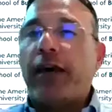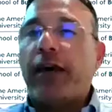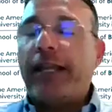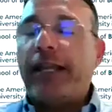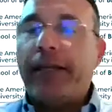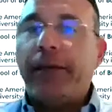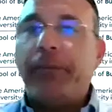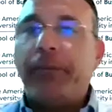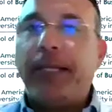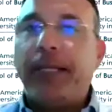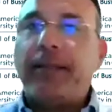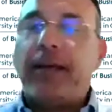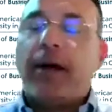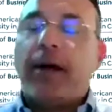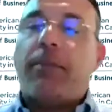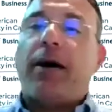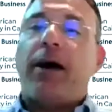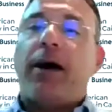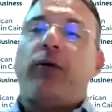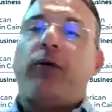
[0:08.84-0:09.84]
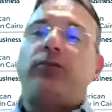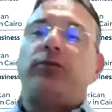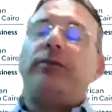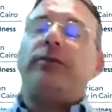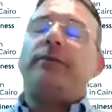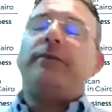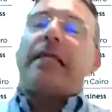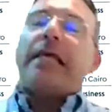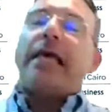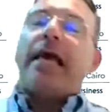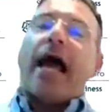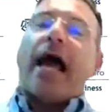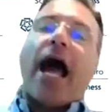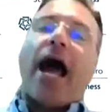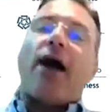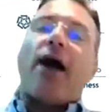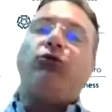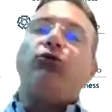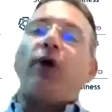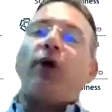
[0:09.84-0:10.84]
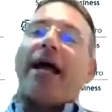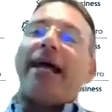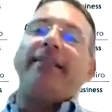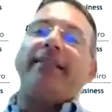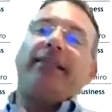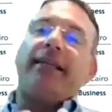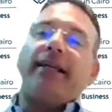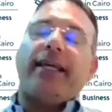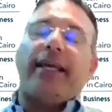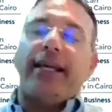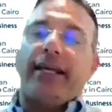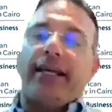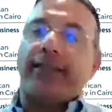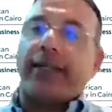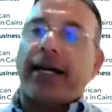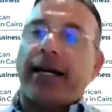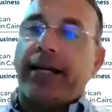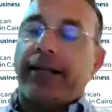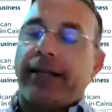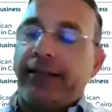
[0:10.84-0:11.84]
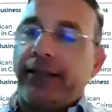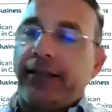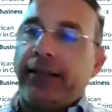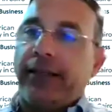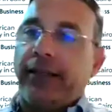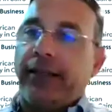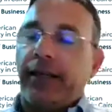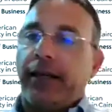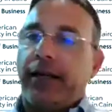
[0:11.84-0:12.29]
a little bit about how to handle anxiety